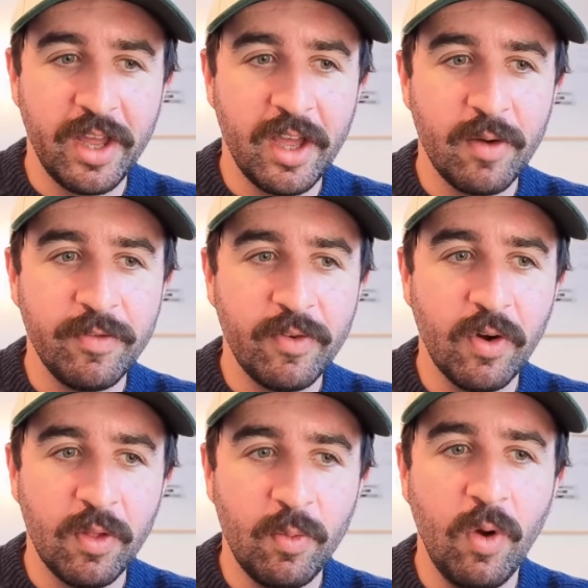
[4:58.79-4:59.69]
here. We've
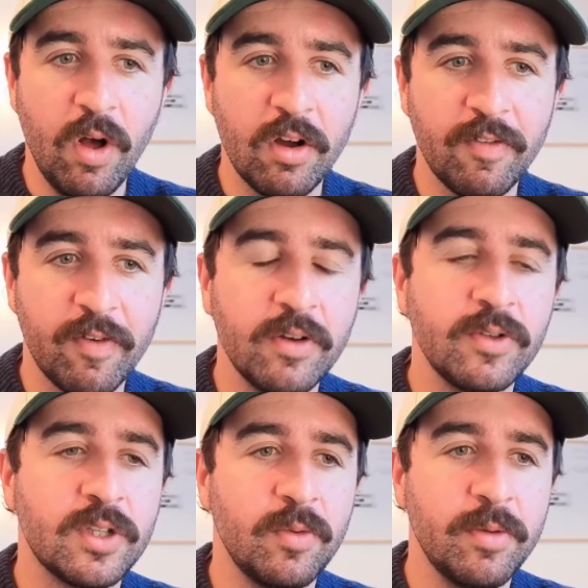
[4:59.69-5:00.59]
got the
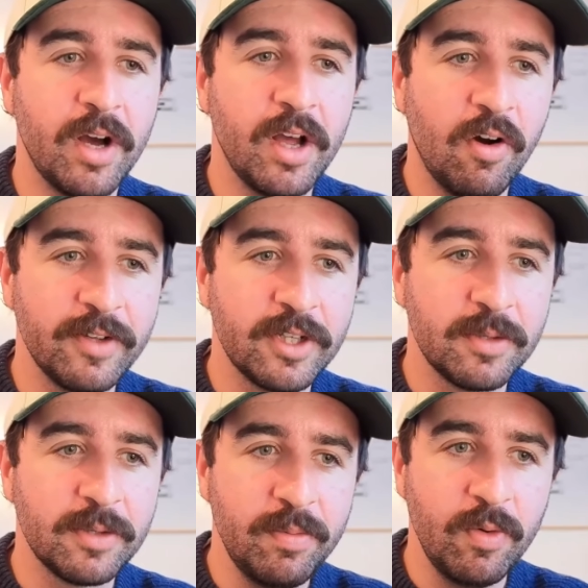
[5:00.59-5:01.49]
workflows that we might offer to
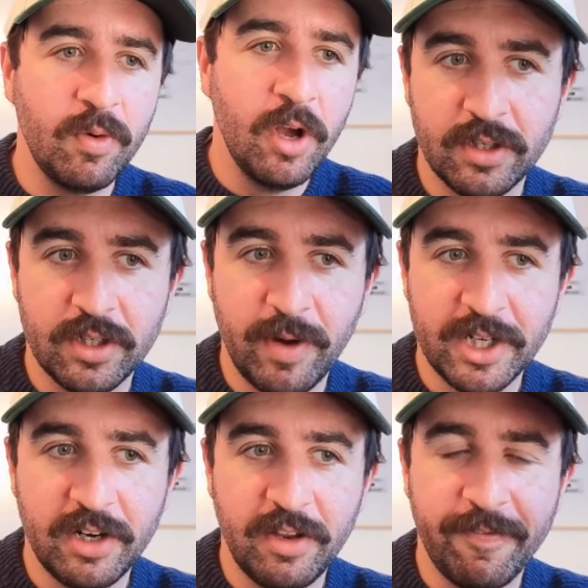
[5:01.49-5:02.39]
people to
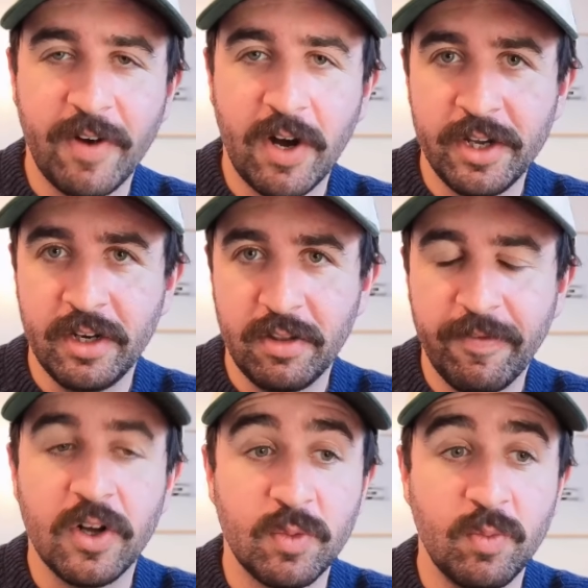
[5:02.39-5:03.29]
actually find the
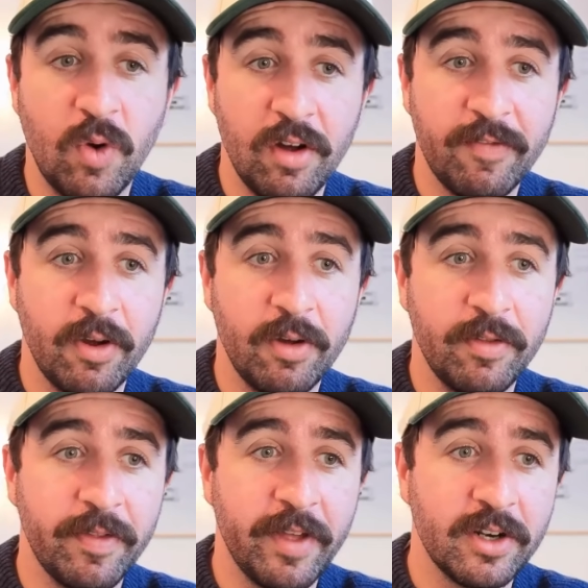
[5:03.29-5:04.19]
first workflow
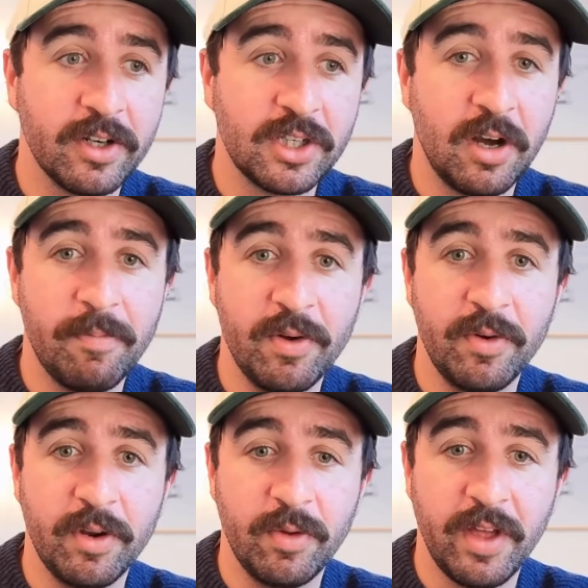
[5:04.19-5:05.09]
that they're going to start
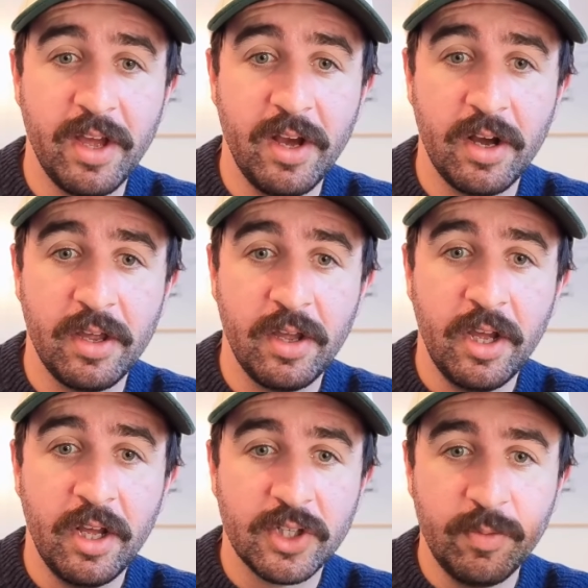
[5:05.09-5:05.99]
building with AI.
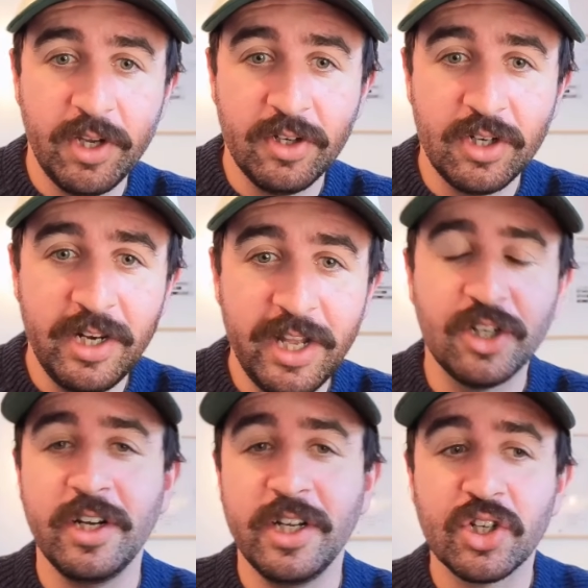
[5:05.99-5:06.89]
So we can
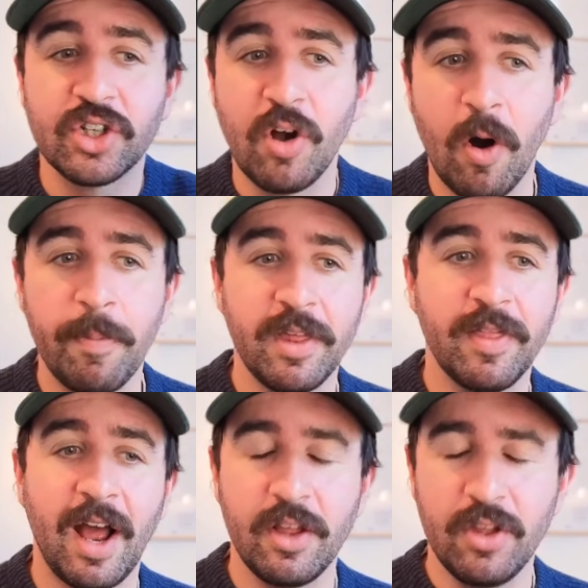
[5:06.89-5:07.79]
literally just copy
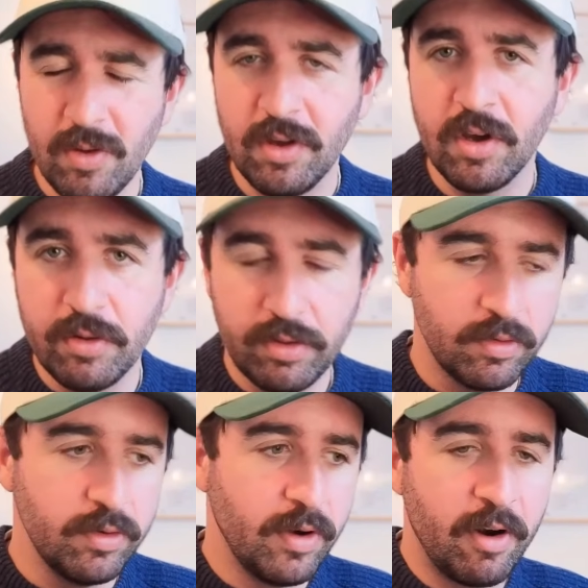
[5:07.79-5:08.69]
that. You can go
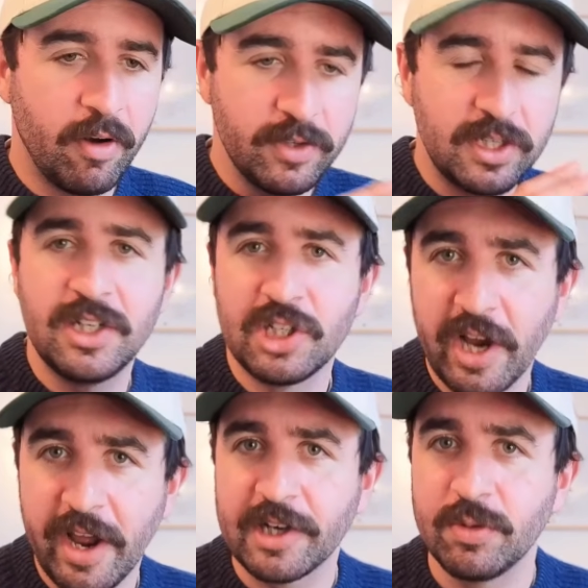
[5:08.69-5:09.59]
through and obviously
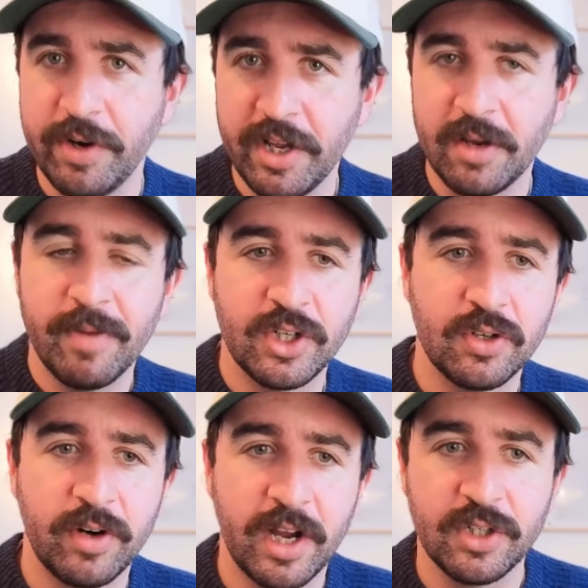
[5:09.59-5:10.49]
check, tweak, make
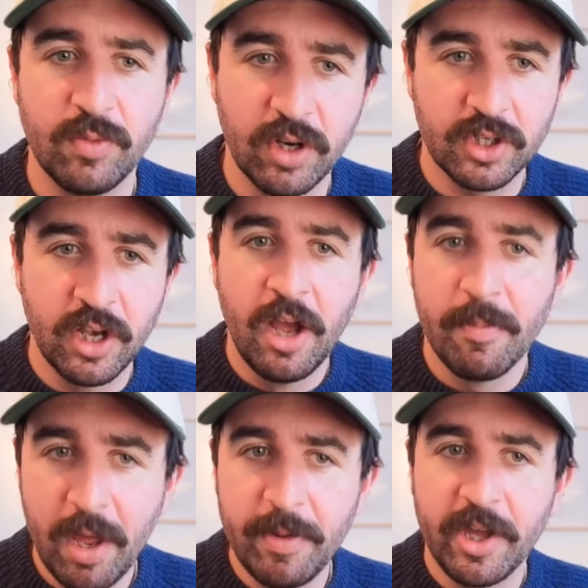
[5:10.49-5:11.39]
sure it actually works,
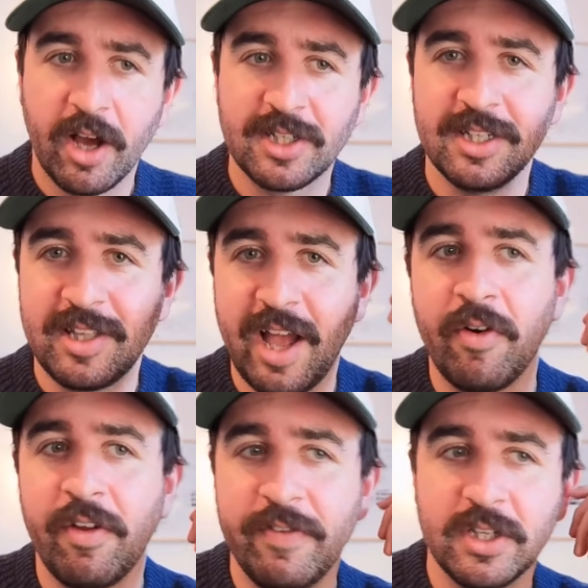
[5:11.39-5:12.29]
maybe cut it
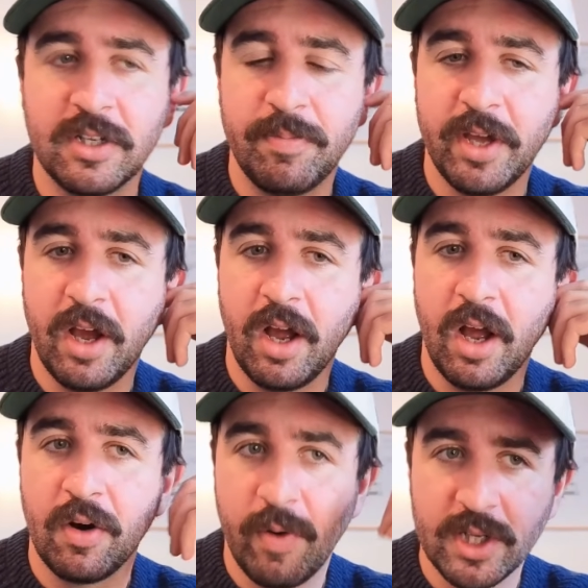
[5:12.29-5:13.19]
down if it's a bit
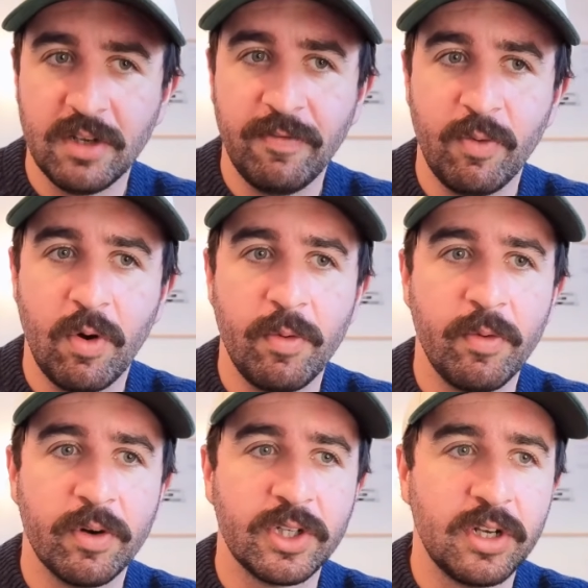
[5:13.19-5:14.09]
aggressive for what we
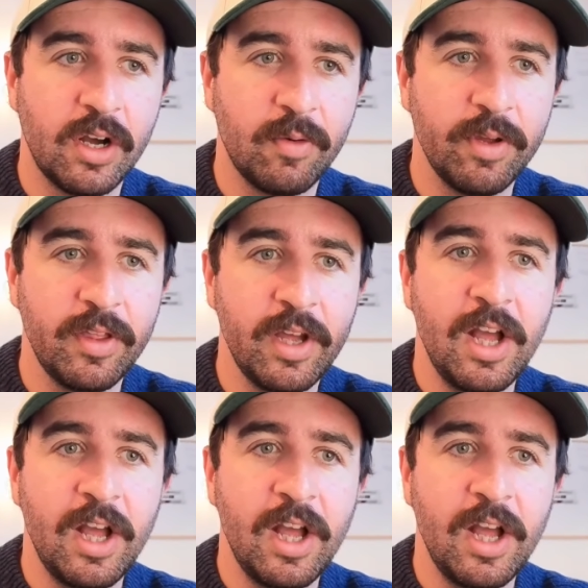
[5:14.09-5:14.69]
want to start with,